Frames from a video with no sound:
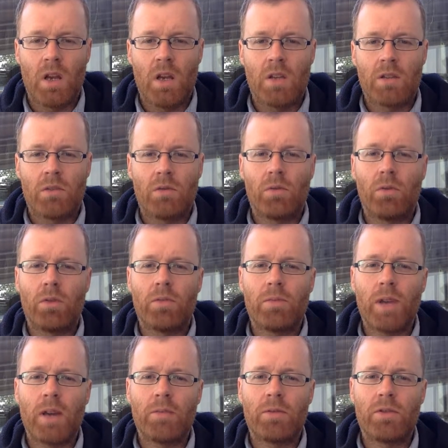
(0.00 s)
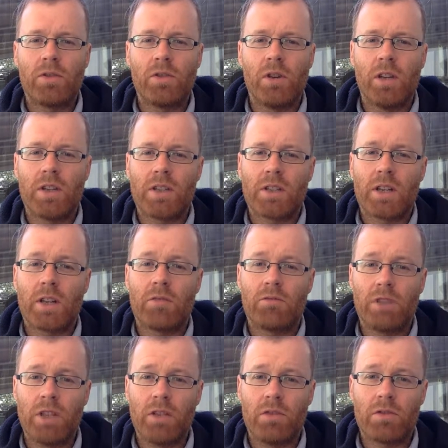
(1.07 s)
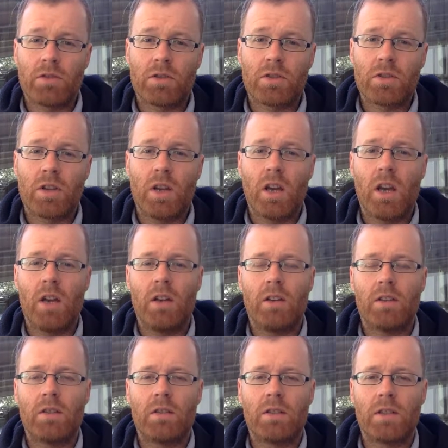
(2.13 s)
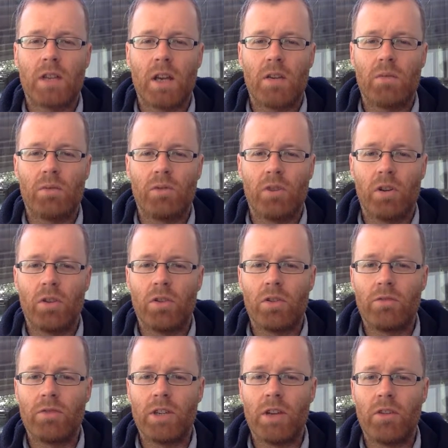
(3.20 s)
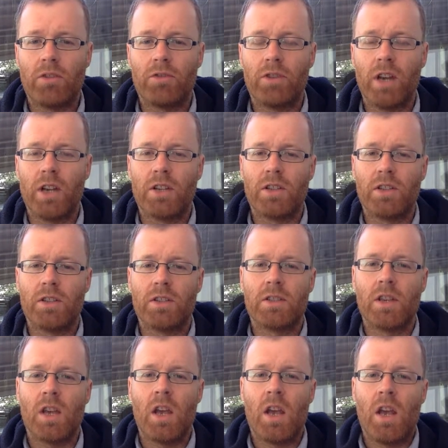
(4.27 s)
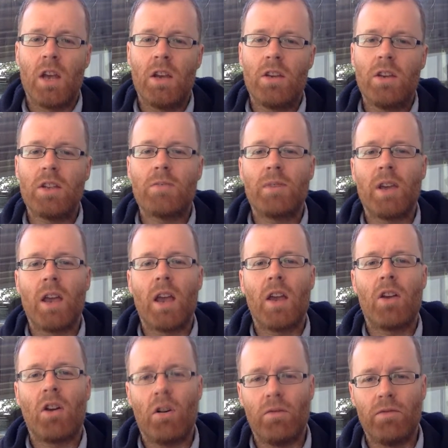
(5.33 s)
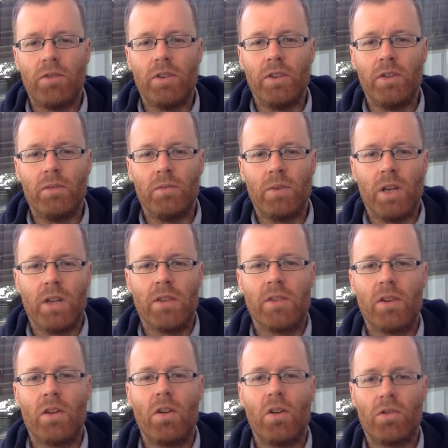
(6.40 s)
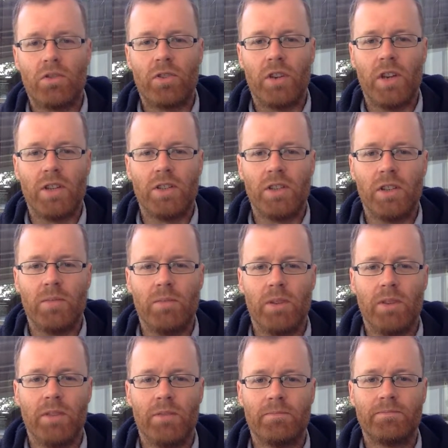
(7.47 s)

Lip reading: So in order to be able to understand redox and understand what's going on in redox reactions, you need to be confident with oxidation numbers.